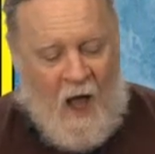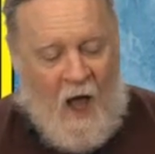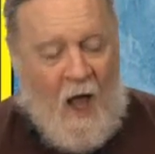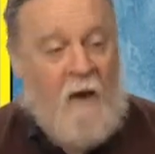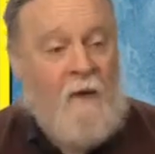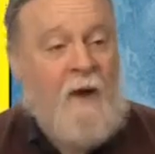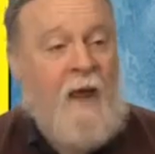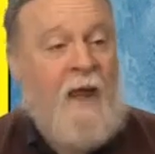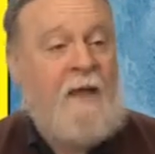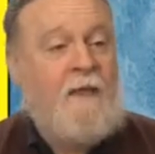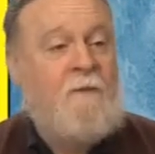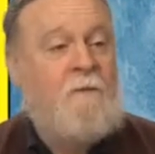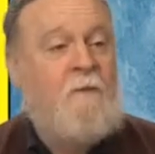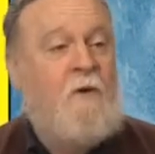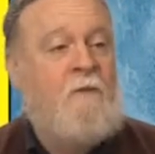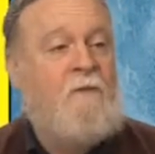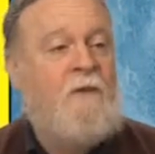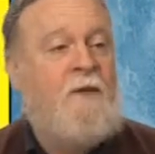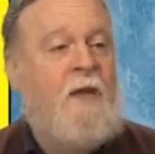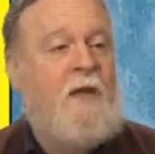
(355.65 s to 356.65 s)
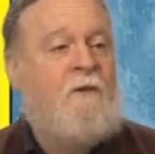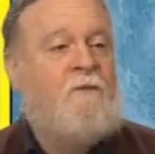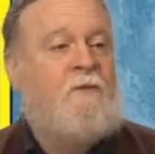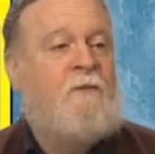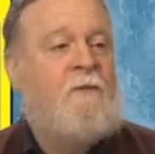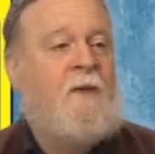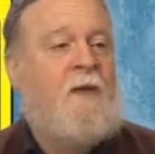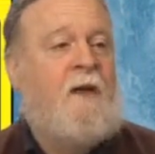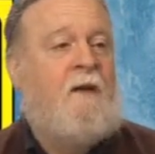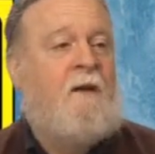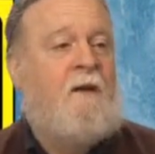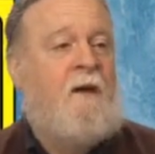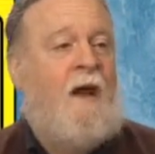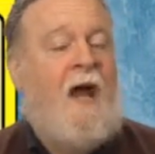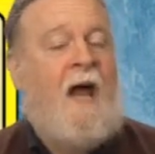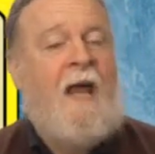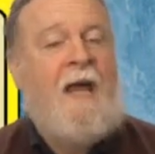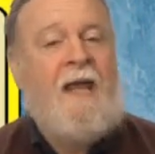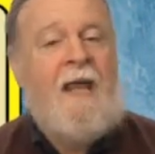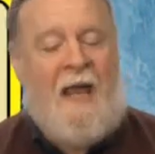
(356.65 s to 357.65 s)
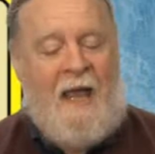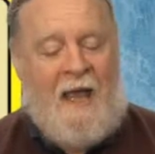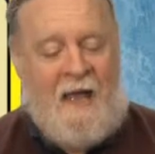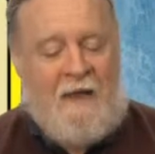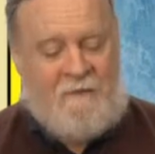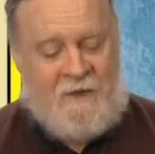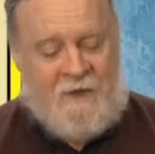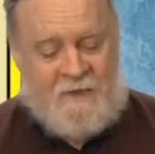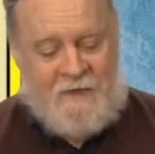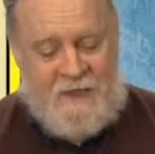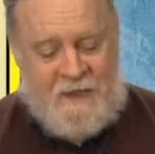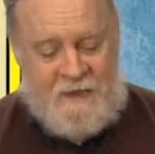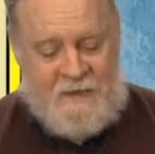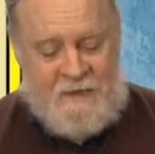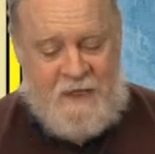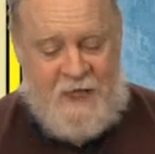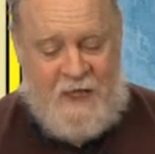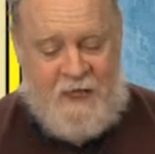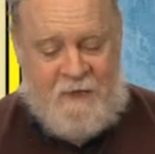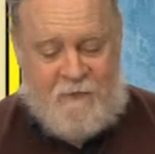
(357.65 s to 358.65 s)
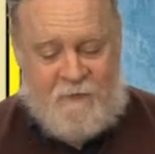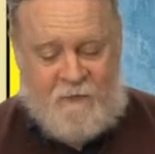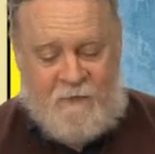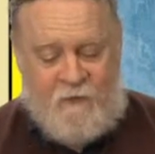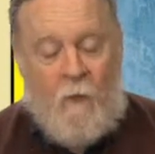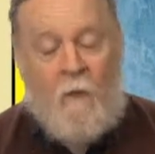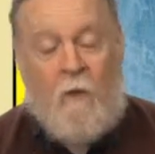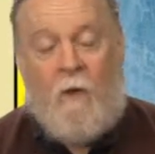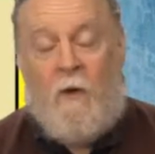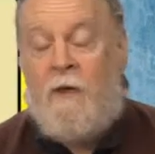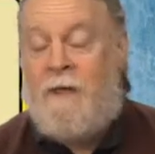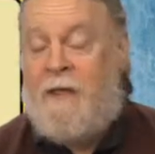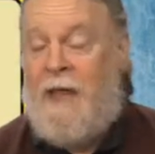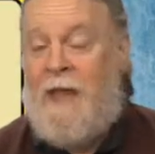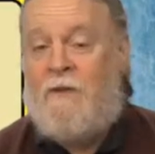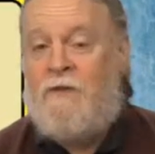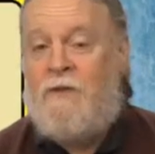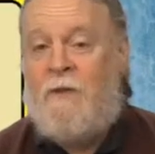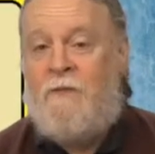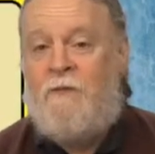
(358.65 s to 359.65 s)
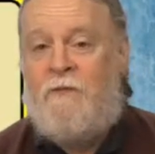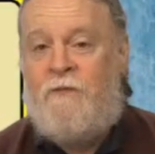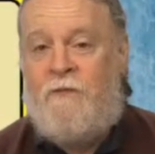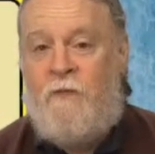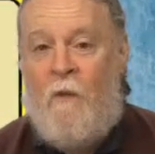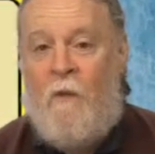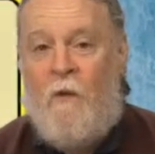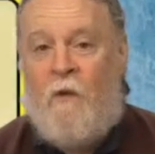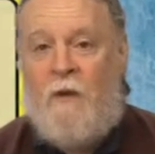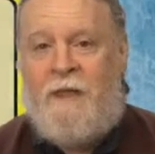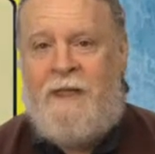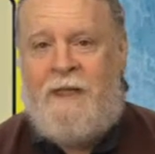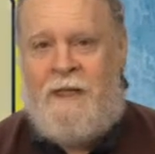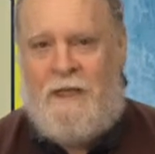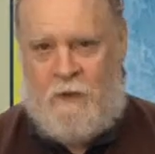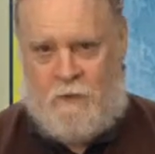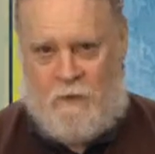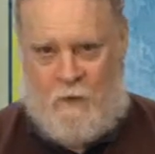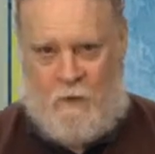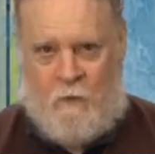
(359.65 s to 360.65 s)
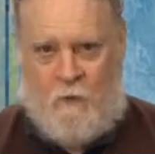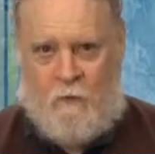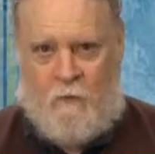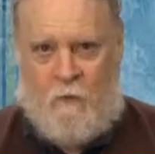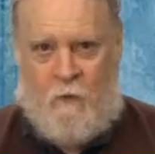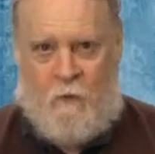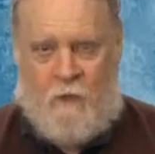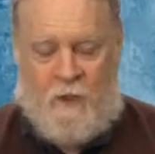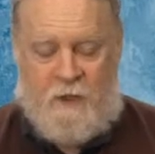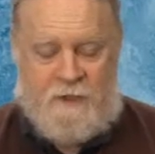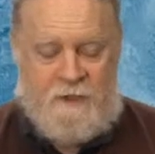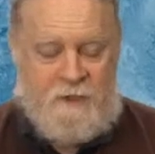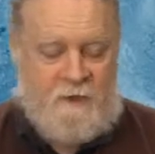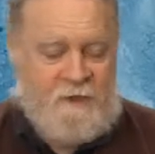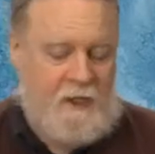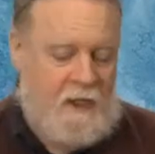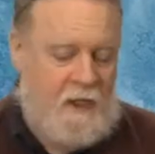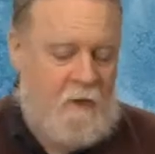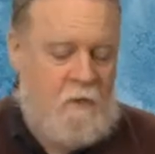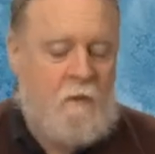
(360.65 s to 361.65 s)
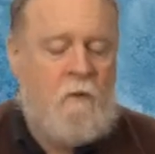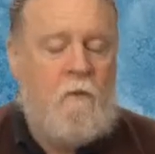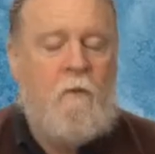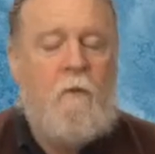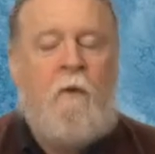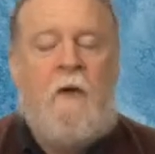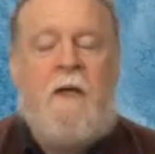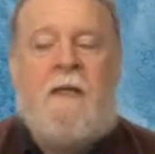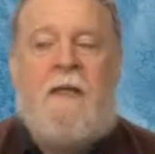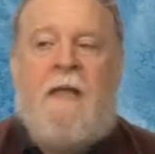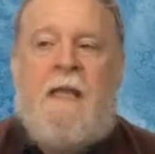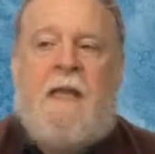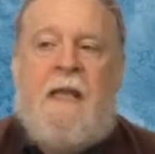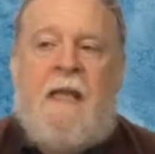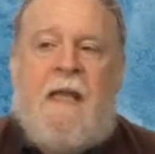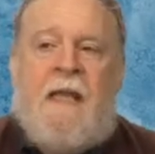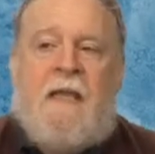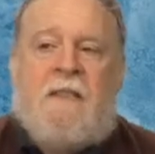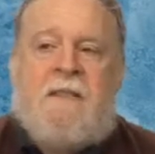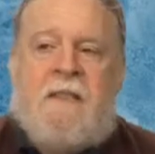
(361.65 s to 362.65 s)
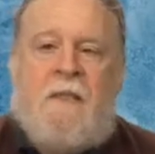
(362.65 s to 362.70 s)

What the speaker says: All right, moving on from there, I have, as I said, four, count them, four Hero Awards. Now, the Hero Award is